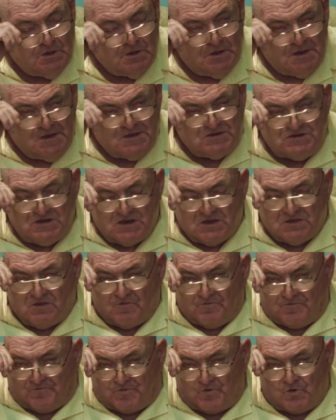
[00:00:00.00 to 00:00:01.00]
He said
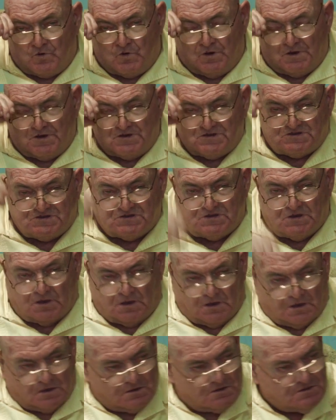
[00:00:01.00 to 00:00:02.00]
the foolish
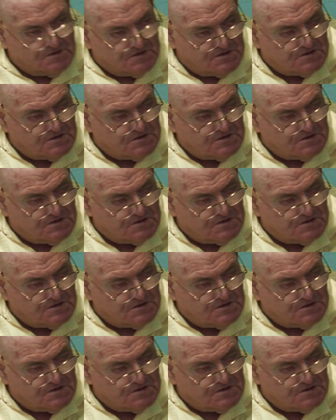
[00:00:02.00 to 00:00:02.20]
thing